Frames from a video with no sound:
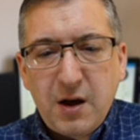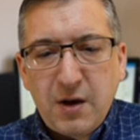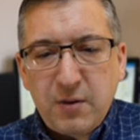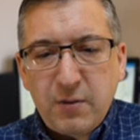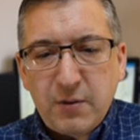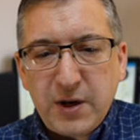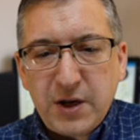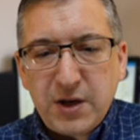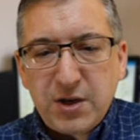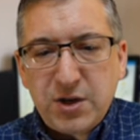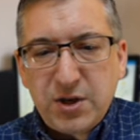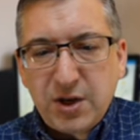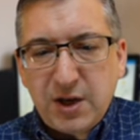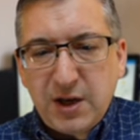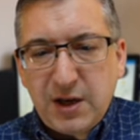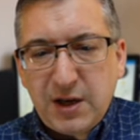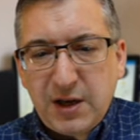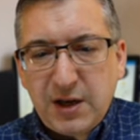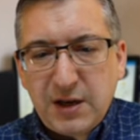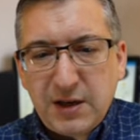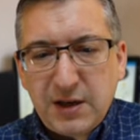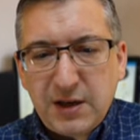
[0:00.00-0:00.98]
which
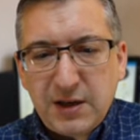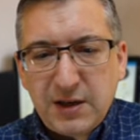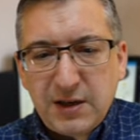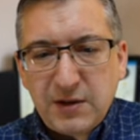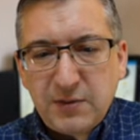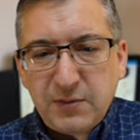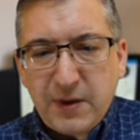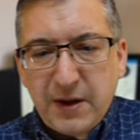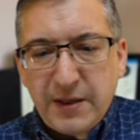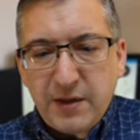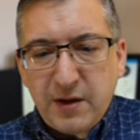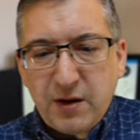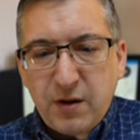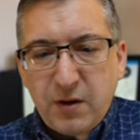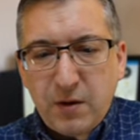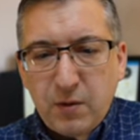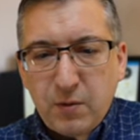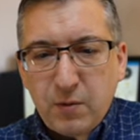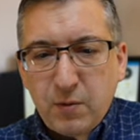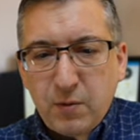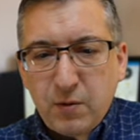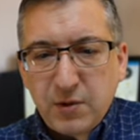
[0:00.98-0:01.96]
is when the
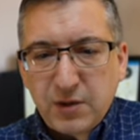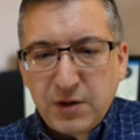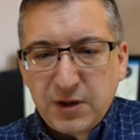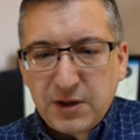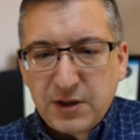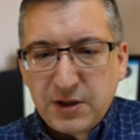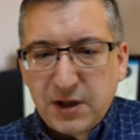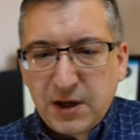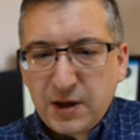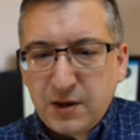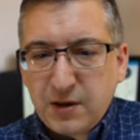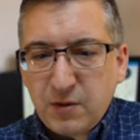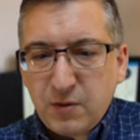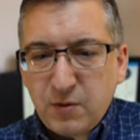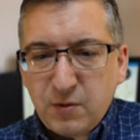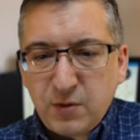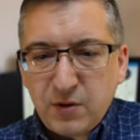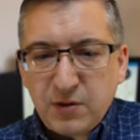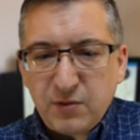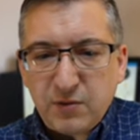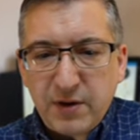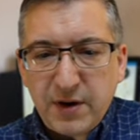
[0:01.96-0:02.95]
hot water cycle
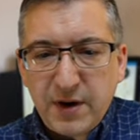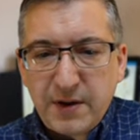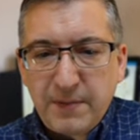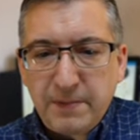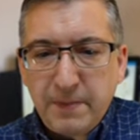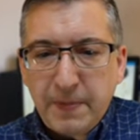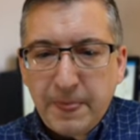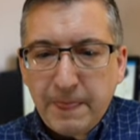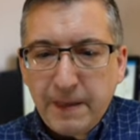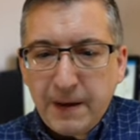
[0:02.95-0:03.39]
was running.